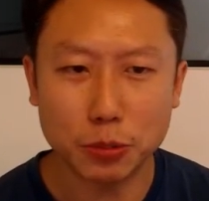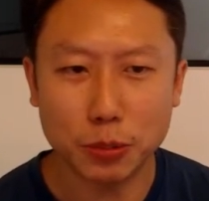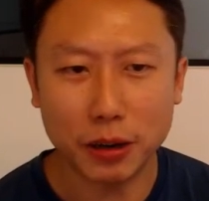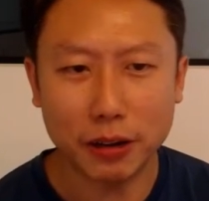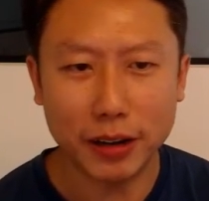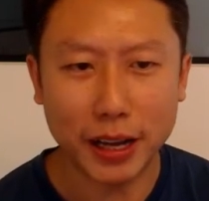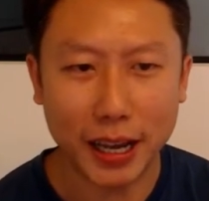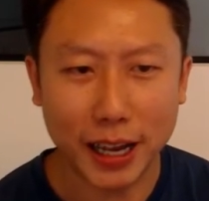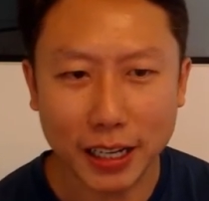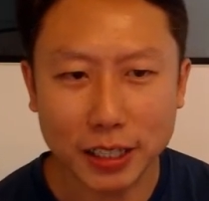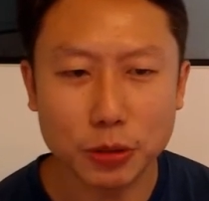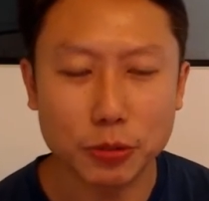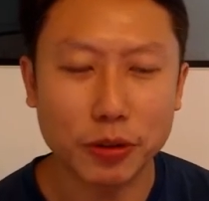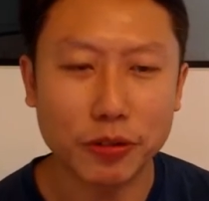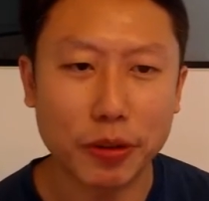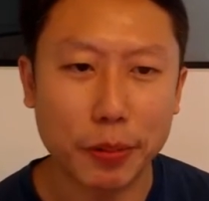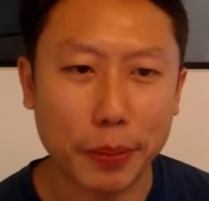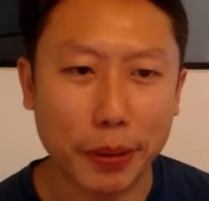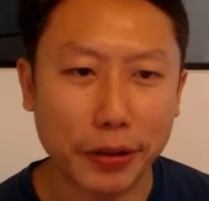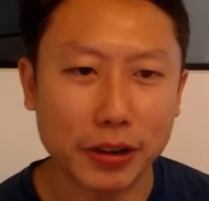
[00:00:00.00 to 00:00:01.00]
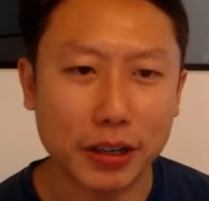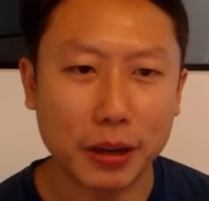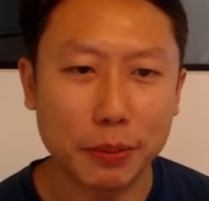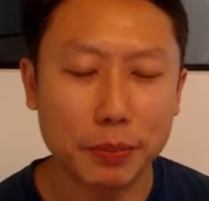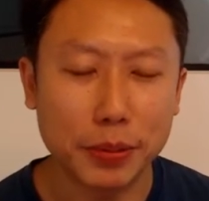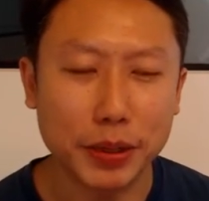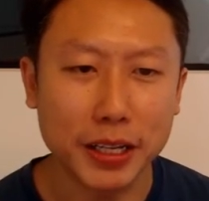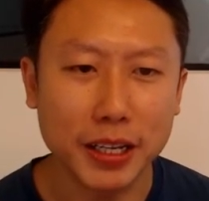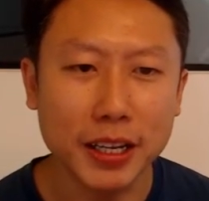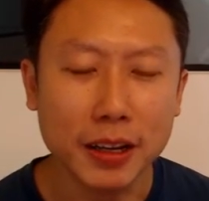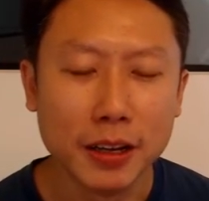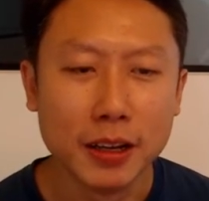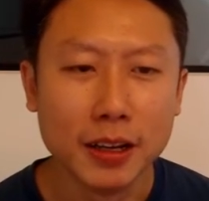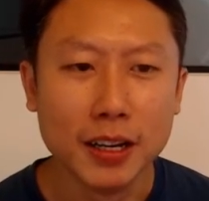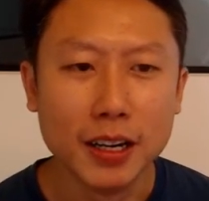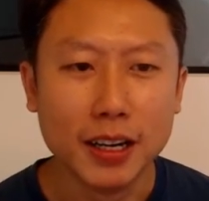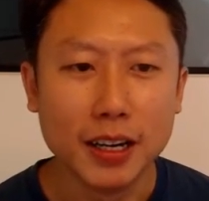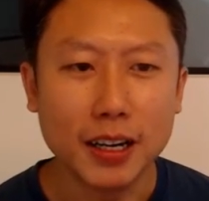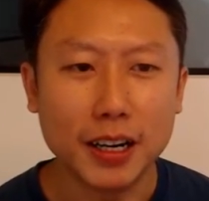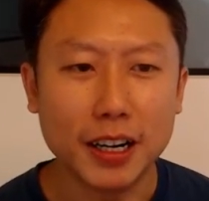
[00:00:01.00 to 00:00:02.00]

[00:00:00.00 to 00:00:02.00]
as well as with the parent company,